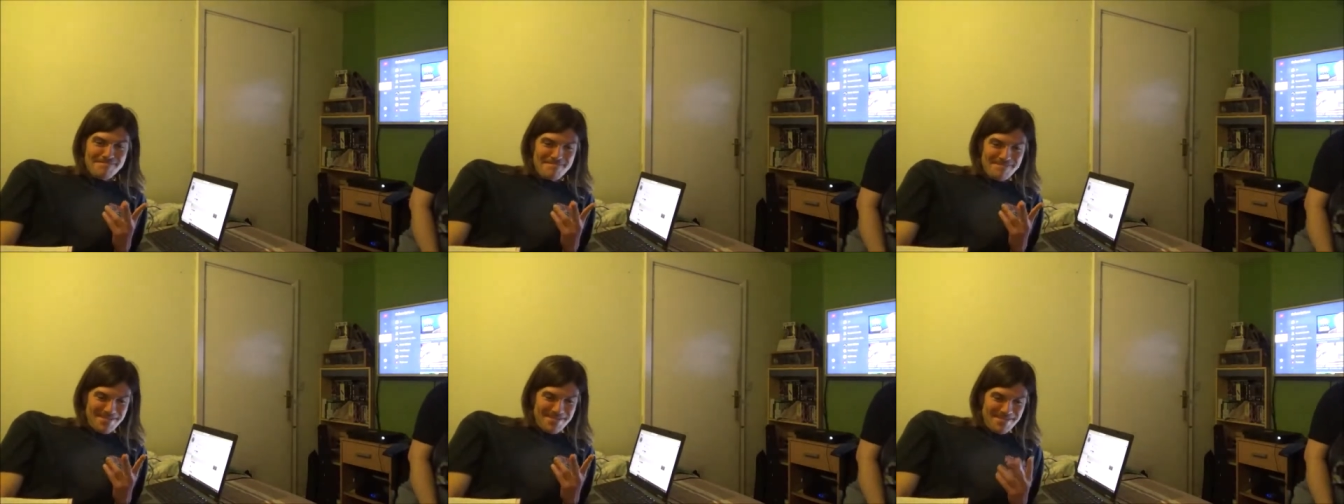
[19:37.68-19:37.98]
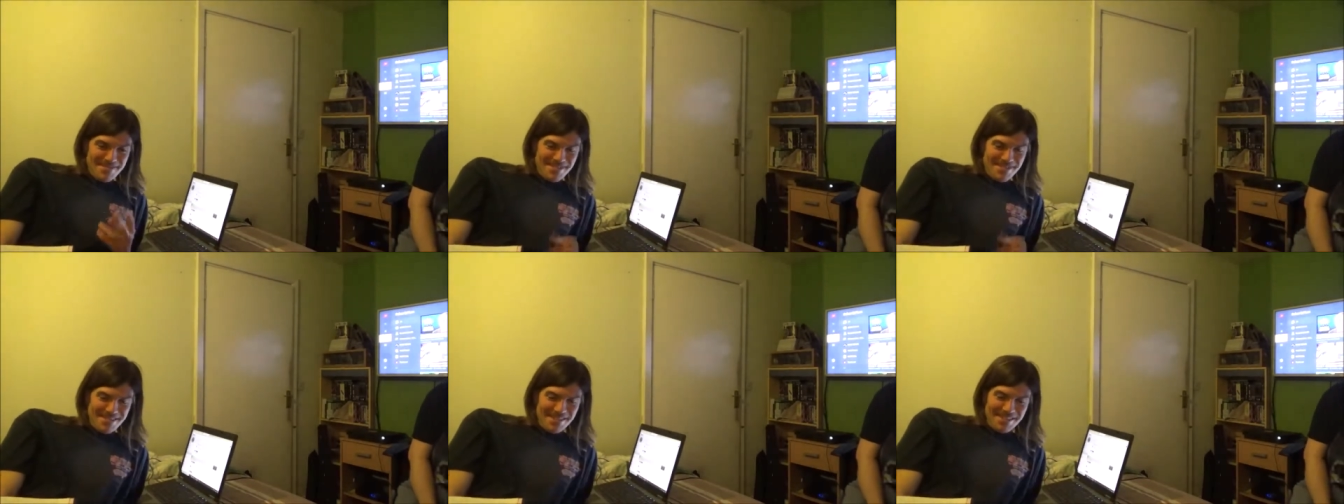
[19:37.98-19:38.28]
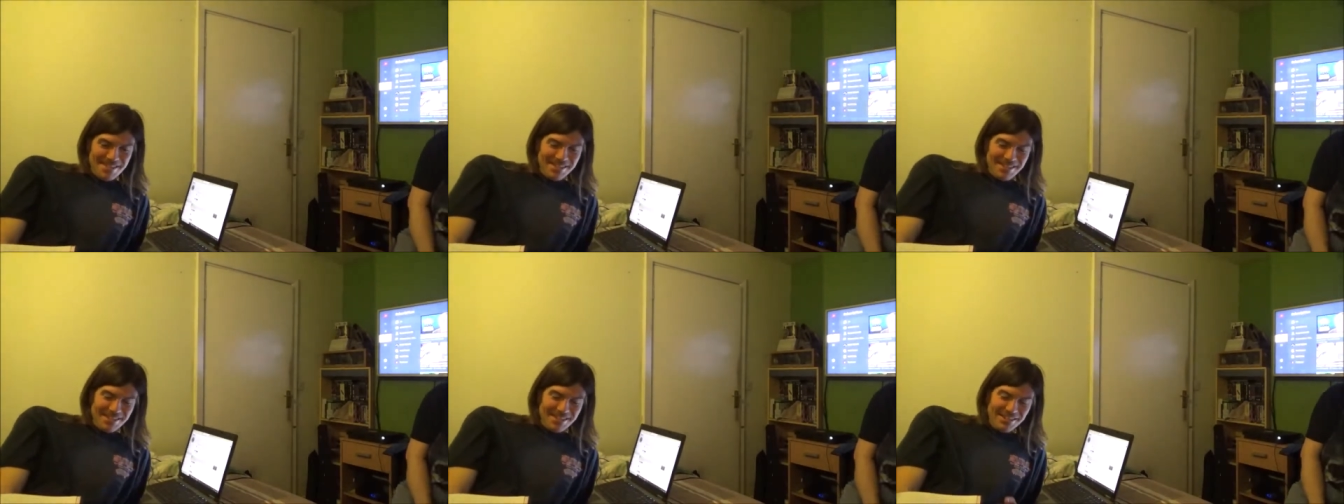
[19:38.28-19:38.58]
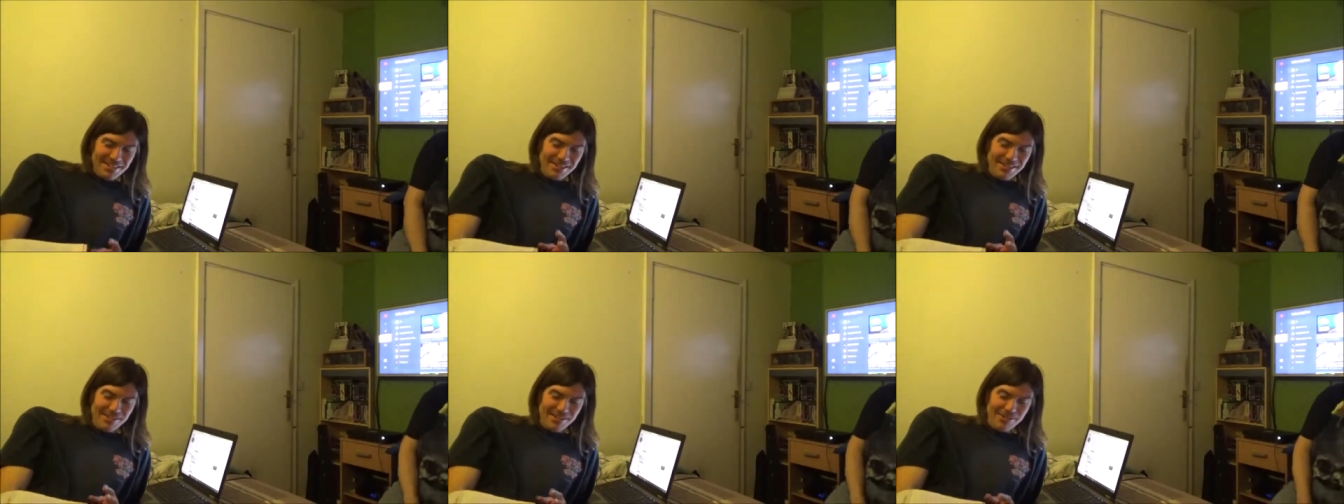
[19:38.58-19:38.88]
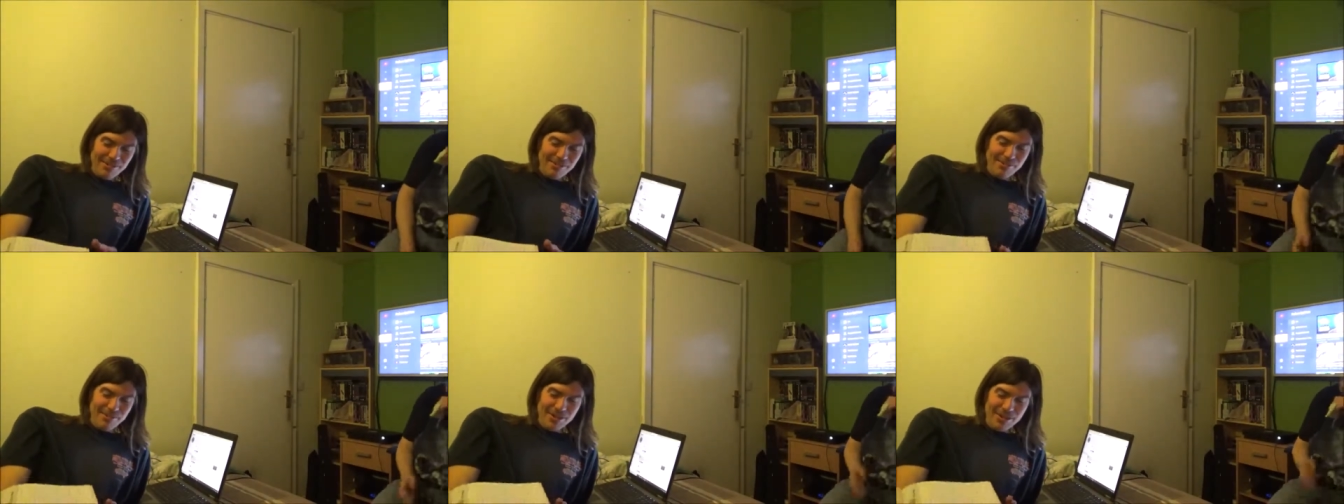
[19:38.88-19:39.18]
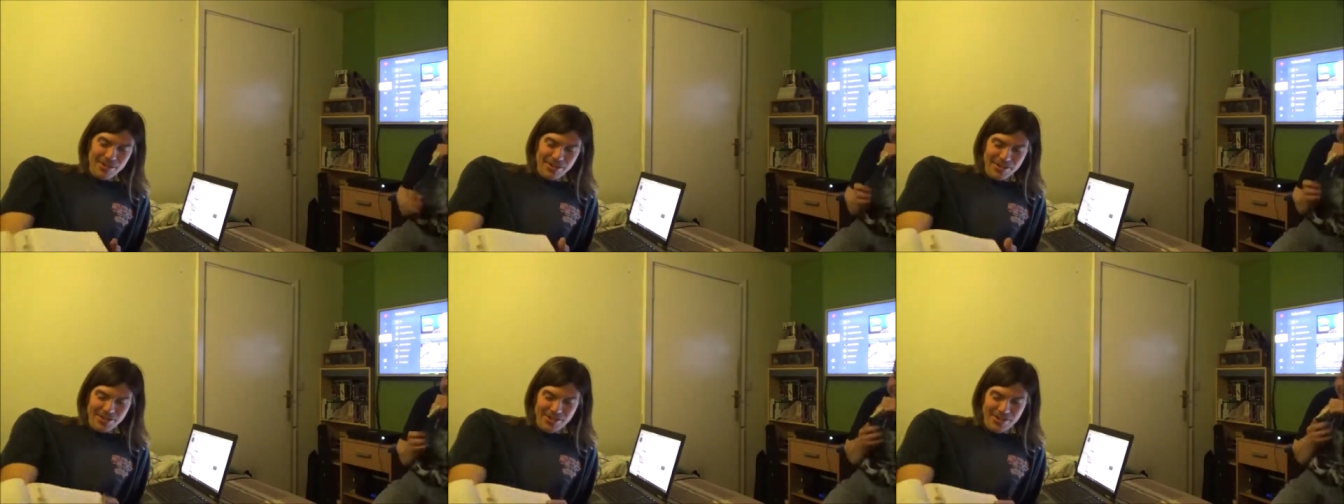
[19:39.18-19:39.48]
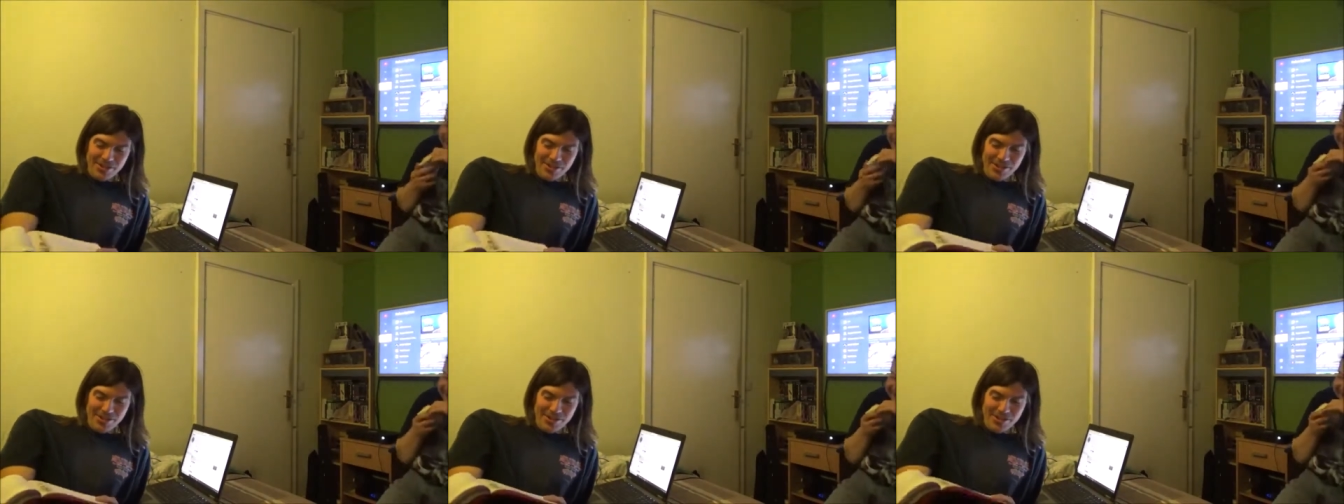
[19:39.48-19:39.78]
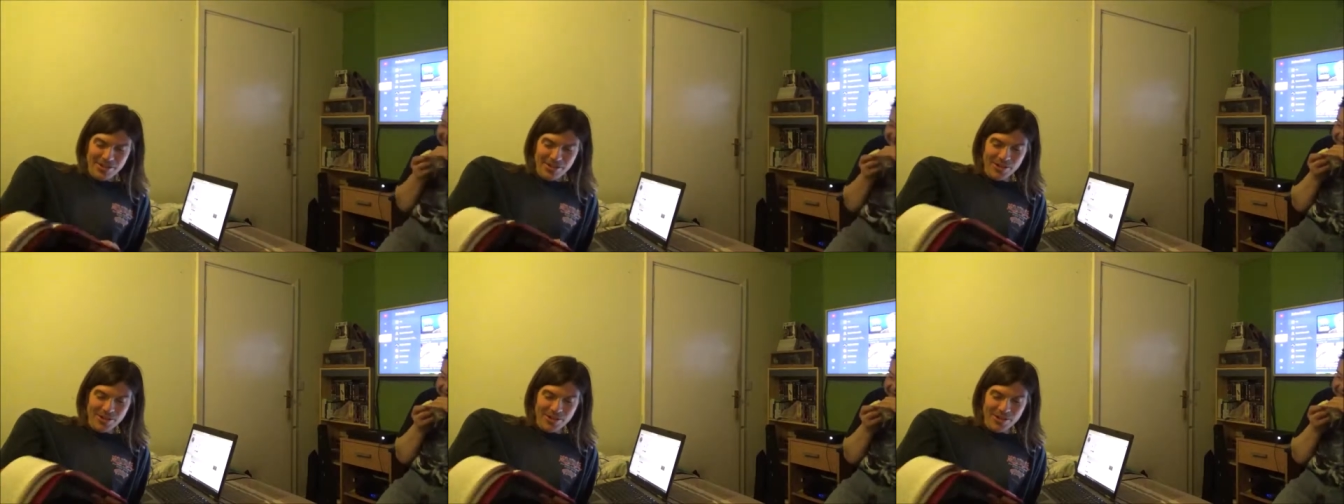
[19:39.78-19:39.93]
oh my